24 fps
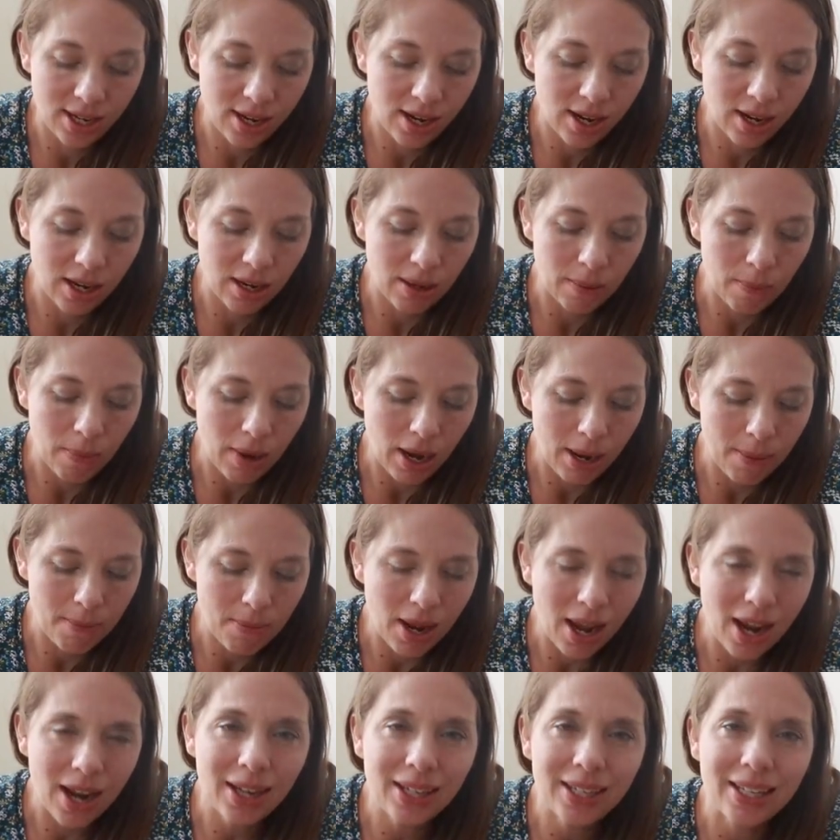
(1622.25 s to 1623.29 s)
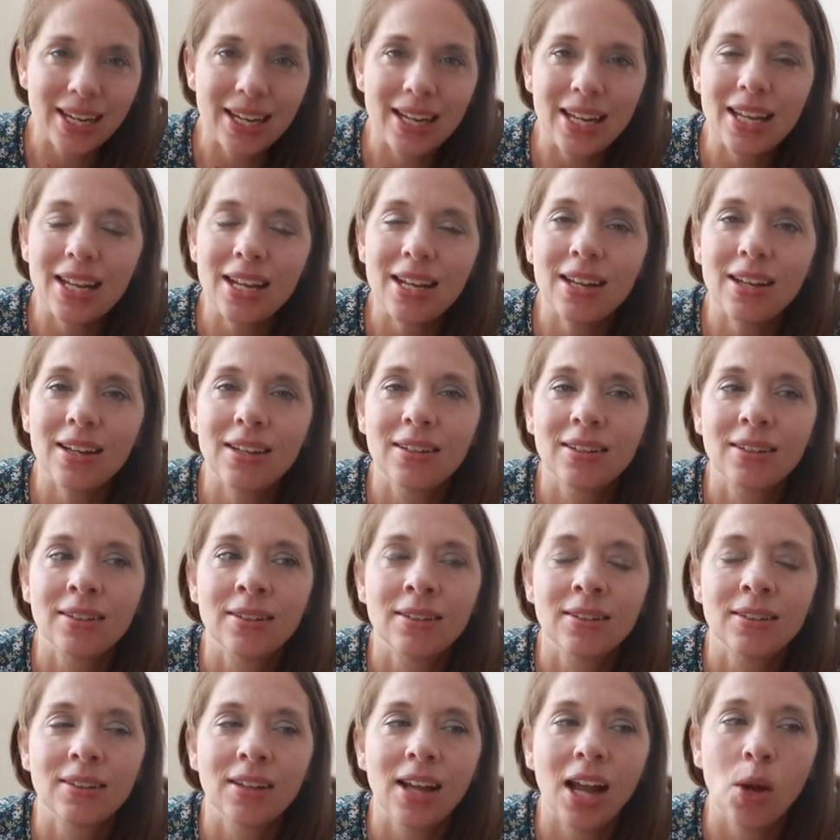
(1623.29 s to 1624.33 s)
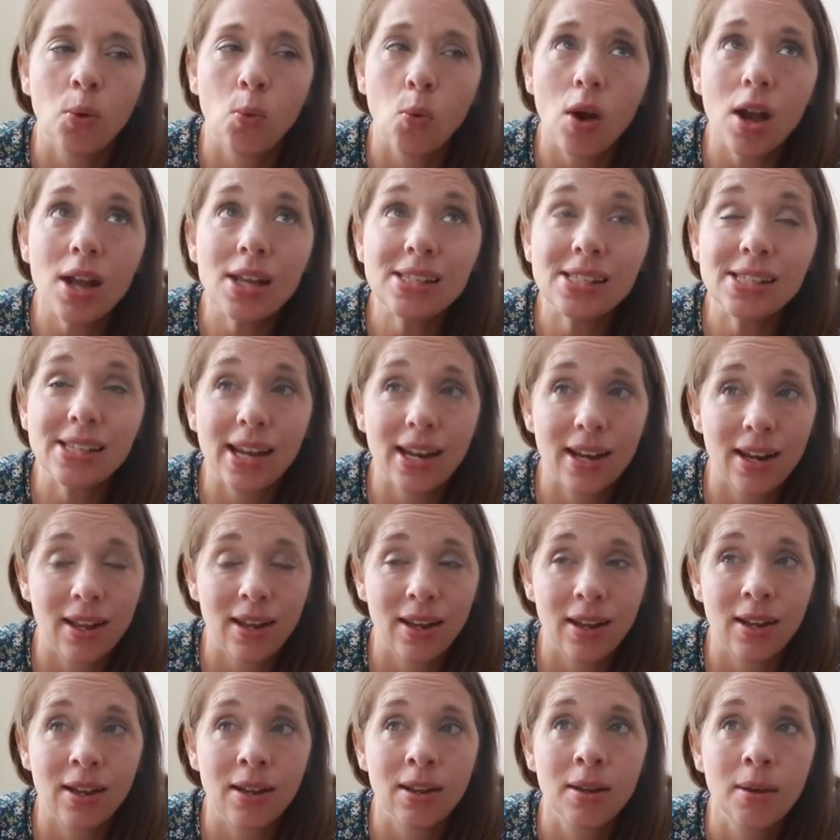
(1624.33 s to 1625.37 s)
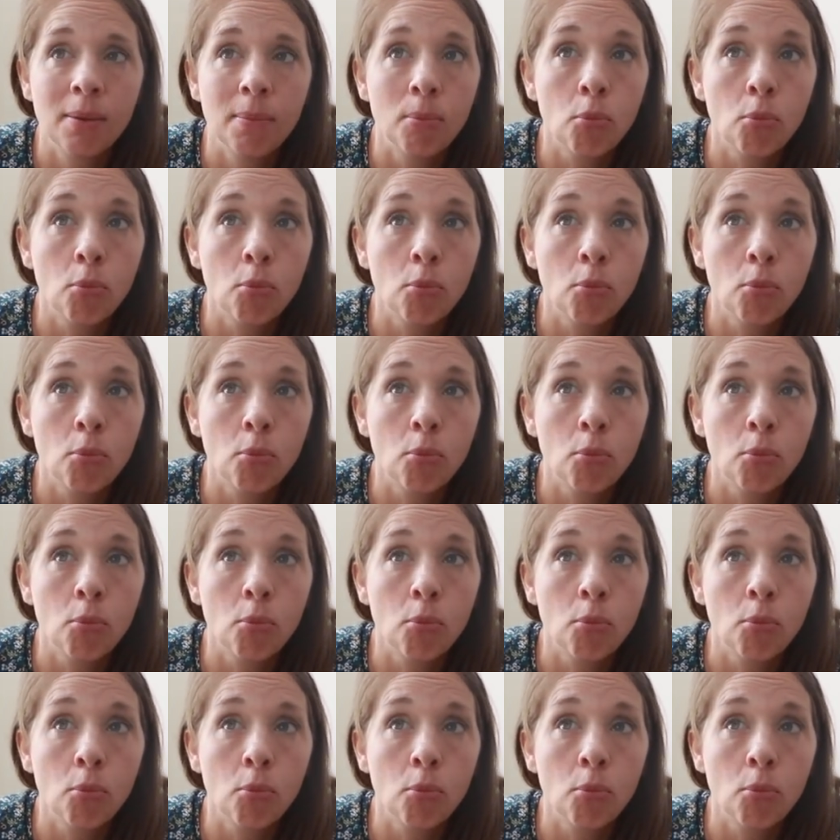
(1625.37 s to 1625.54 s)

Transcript: um, I'm not getting I was getting